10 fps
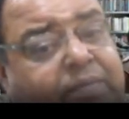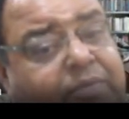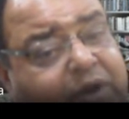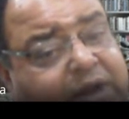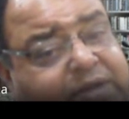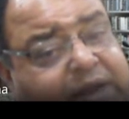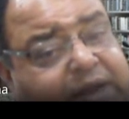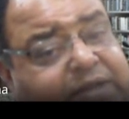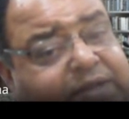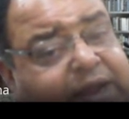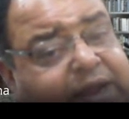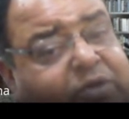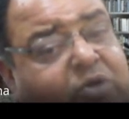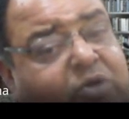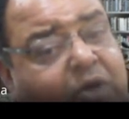products are designed
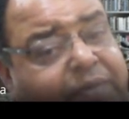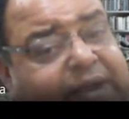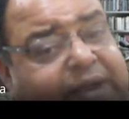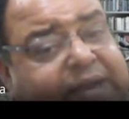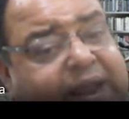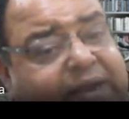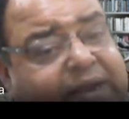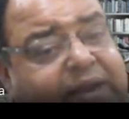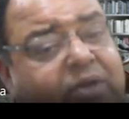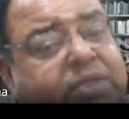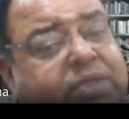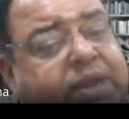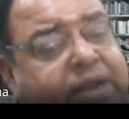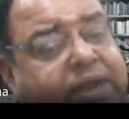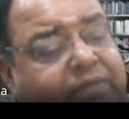to operate directly on the
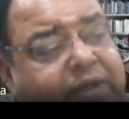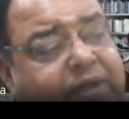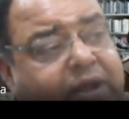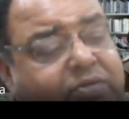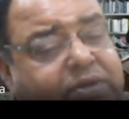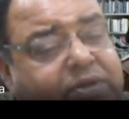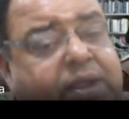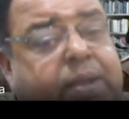data warehouse,